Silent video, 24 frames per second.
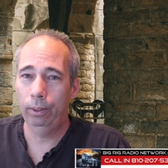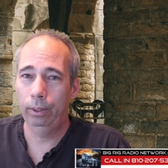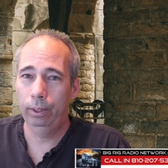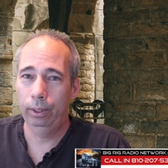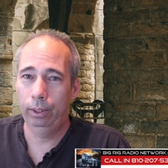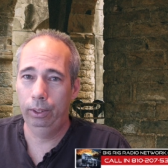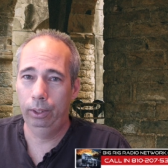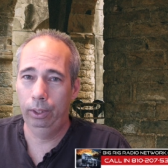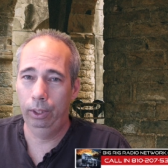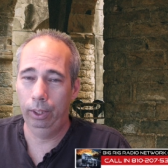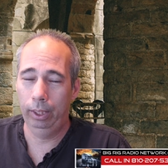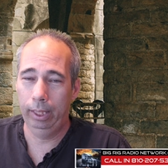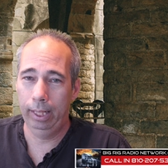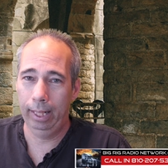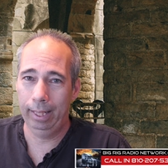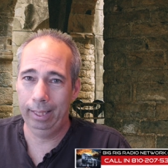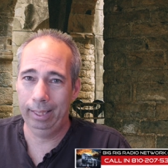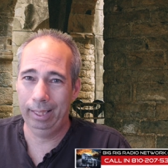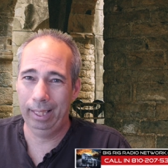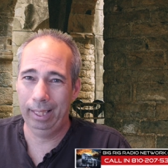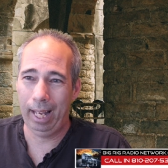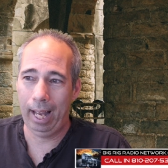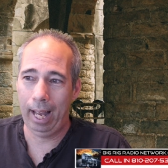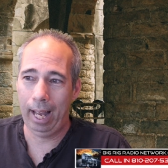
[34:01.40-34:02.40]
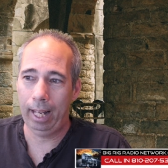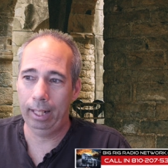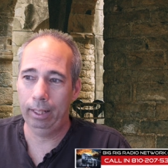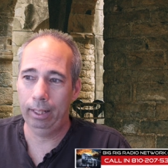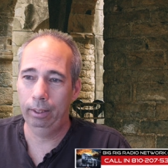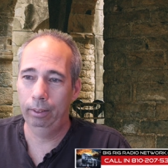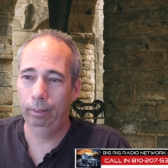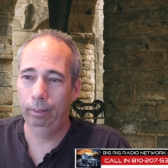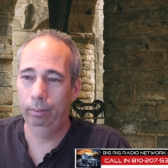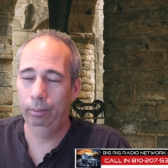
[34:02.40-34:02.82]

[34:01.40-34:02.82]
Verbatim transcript: to get that